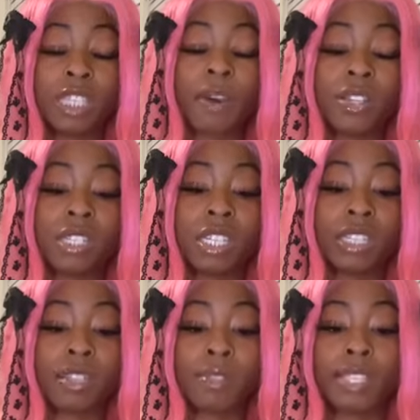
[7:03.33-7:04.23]
person just
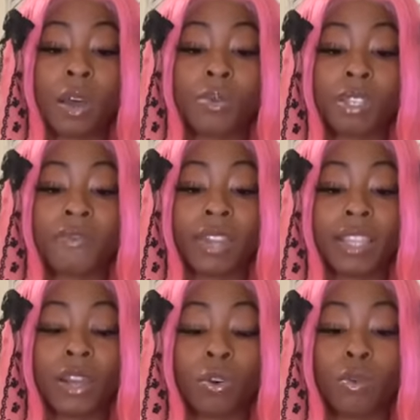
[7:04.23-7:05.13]
themselves could feel like
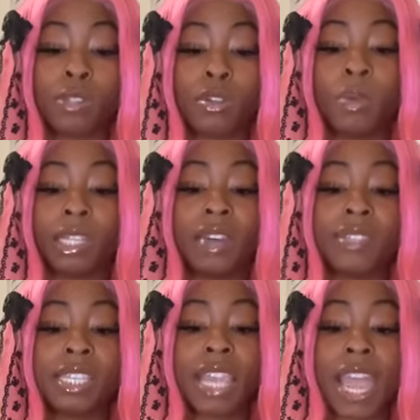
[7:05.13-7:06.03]
they don't know what to do, but love is
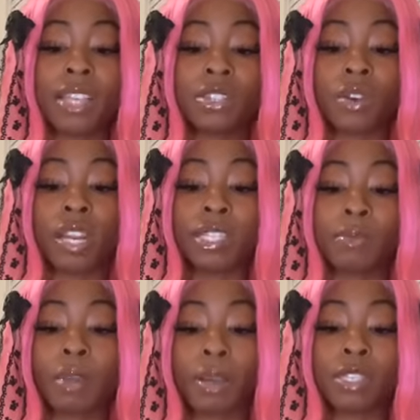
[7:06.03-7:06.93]
the answer. And it's
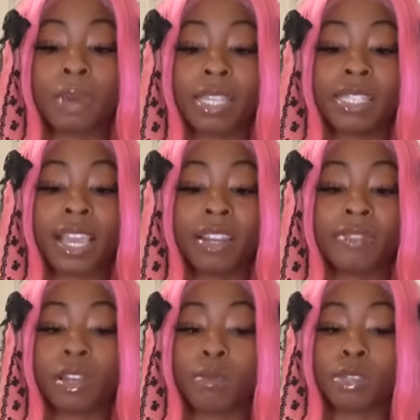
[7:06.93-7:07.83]
something about somebody's negative
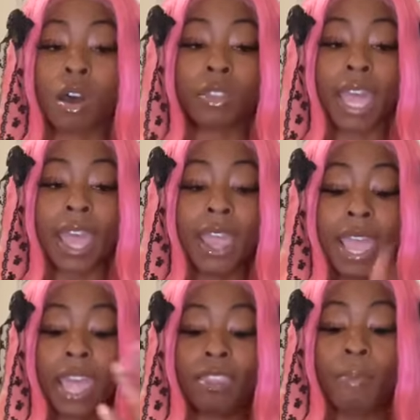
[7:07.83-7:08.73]
self-talk that
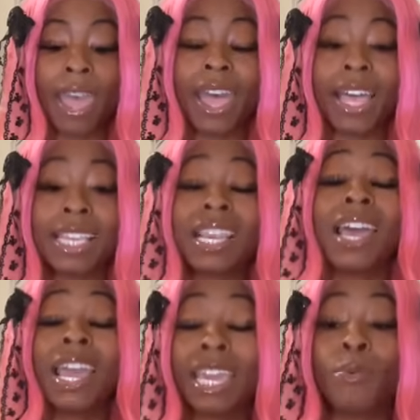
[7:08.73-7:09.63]
in the past,
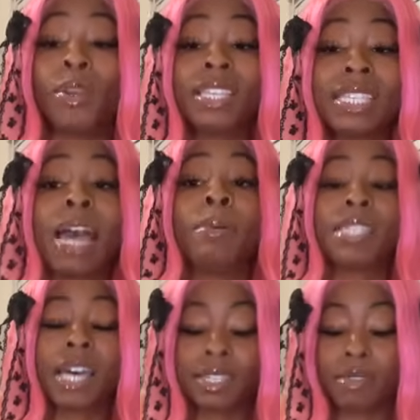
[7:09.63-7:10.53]
it really
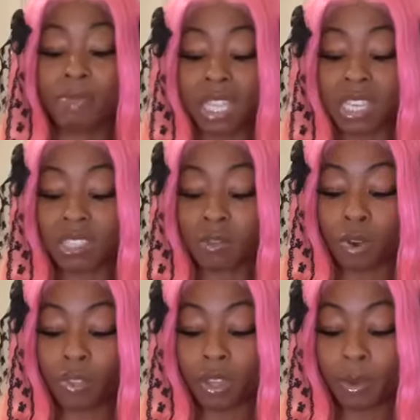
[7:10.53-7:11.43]
sabotaged some things
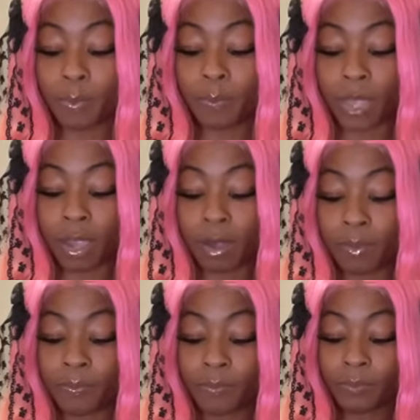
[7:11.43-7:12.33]
for them.
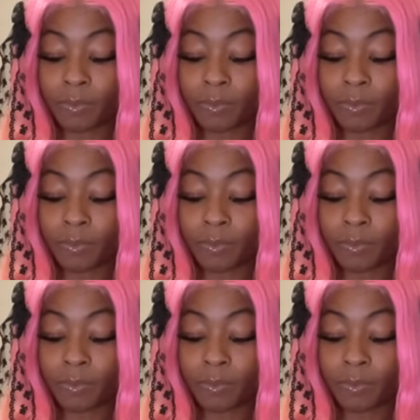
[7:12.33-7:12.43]
Um,